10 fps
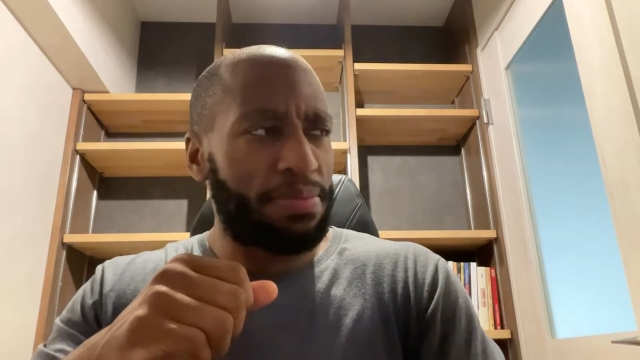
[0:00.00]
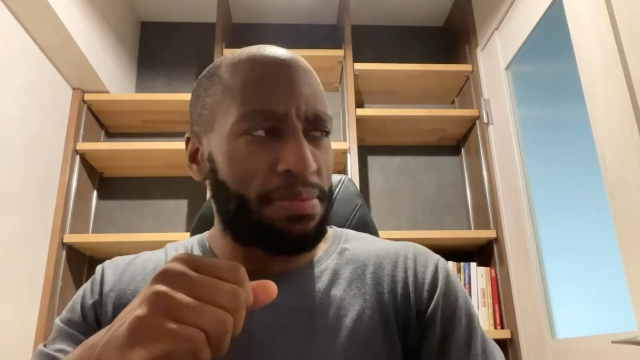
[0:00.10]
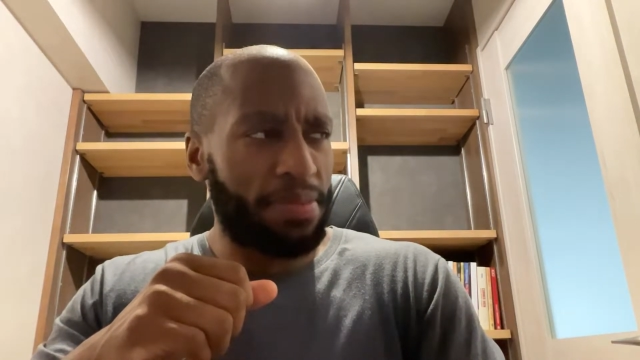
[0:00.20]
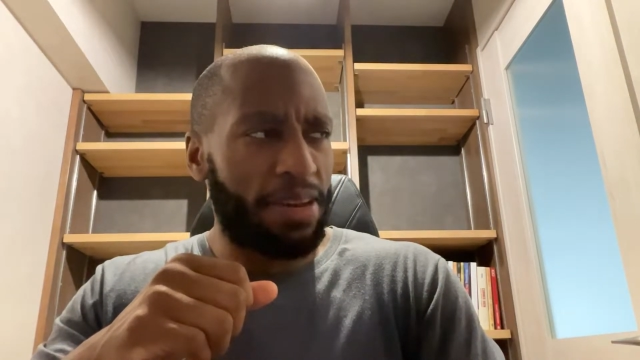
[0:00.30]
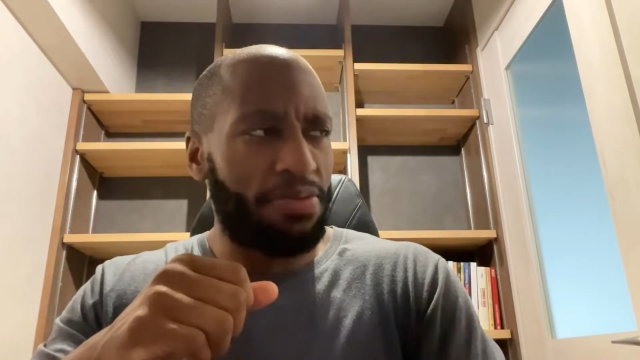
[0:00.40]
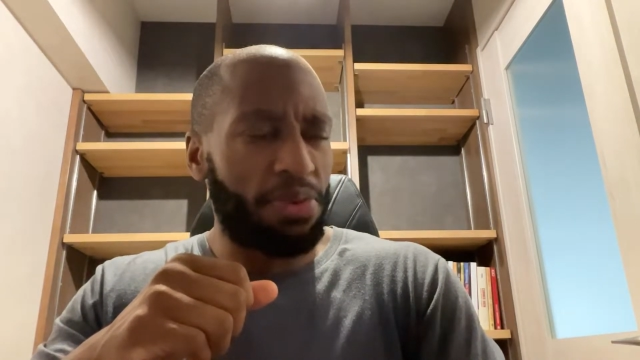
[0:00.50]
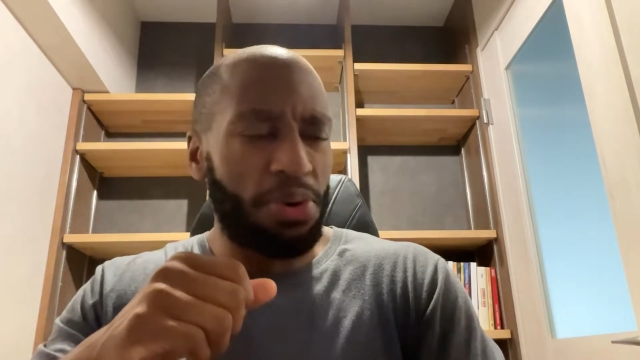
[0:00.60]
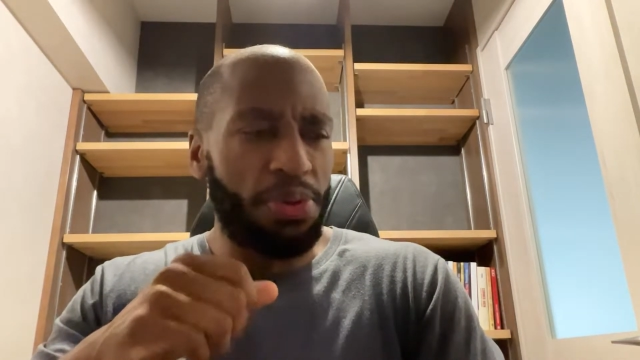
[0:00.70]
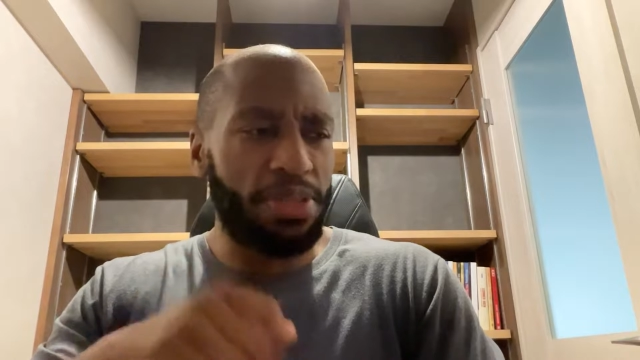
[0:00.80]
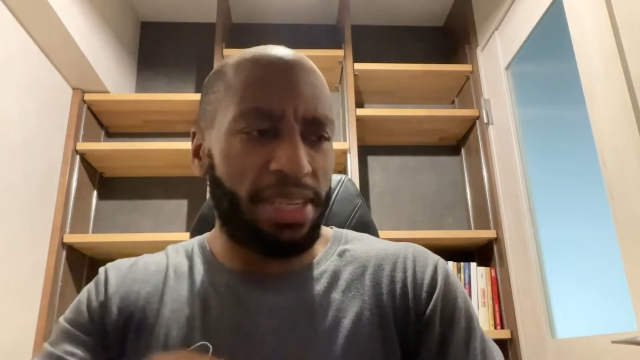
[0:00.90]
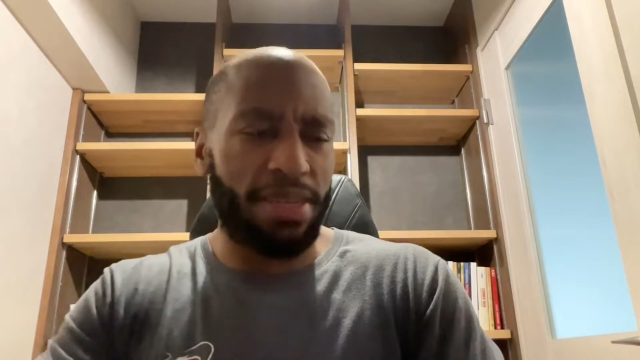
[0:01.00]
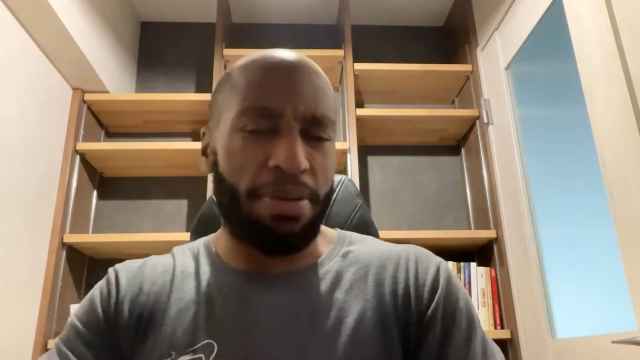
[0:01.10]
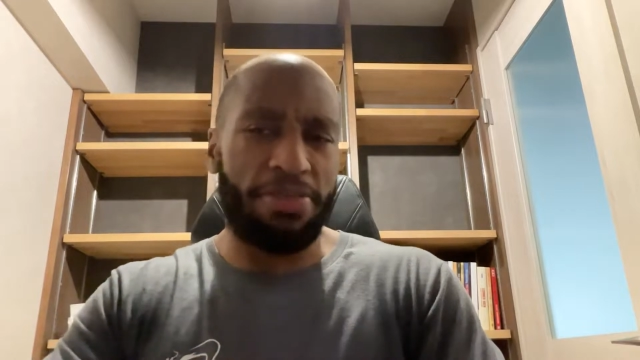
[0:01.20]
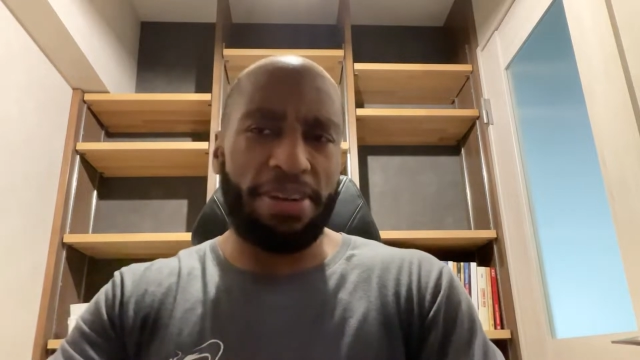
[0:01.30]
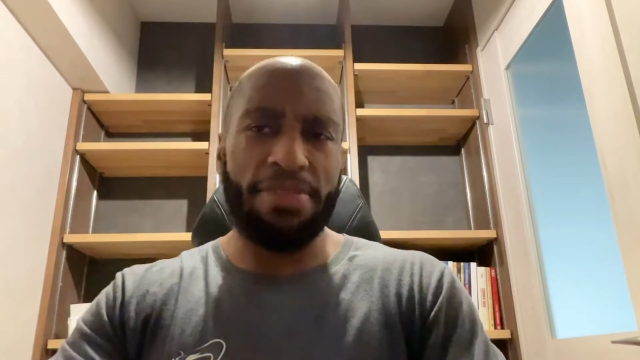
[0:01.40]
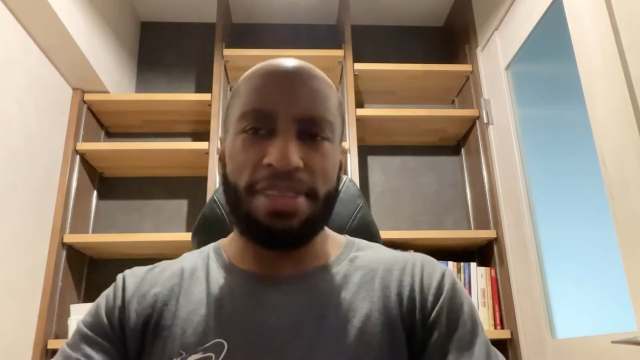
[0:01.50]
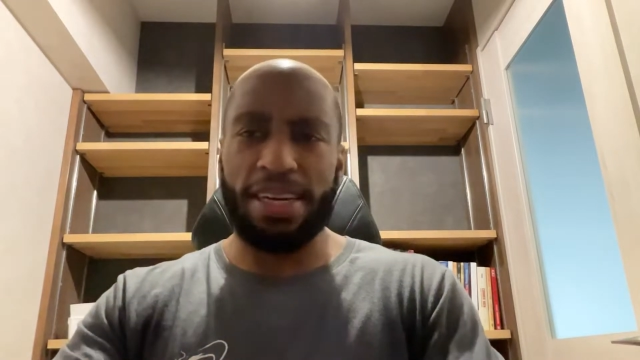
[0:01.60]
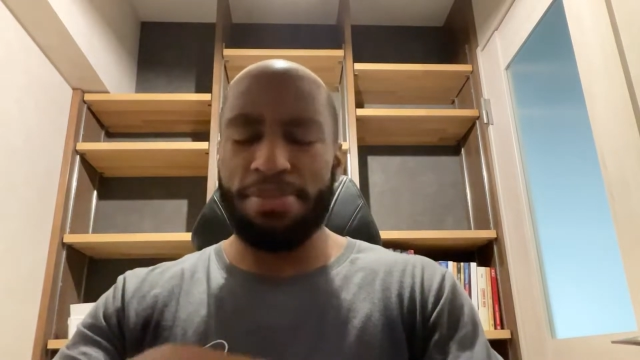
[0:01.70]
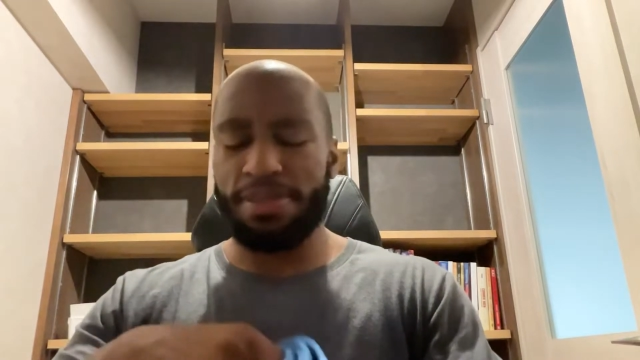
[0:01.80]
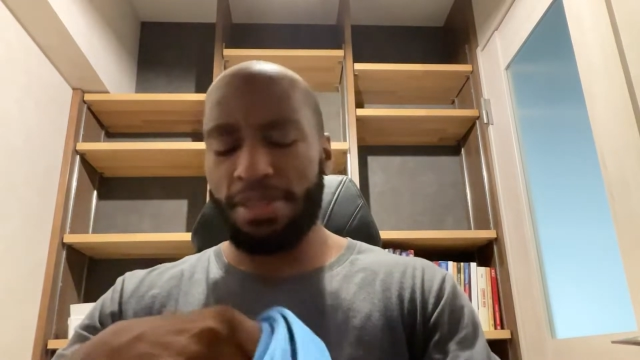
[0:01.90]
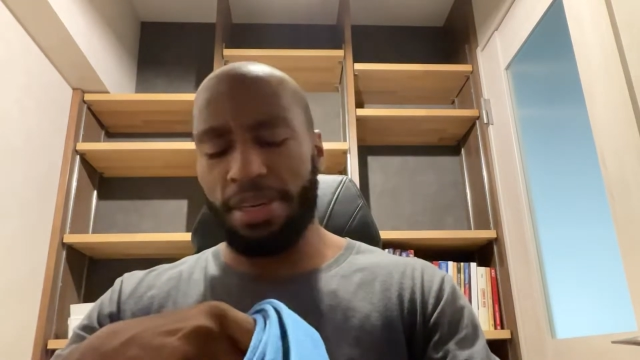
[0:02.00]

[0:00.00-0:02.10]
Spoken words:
I've rolled in it about 5 times.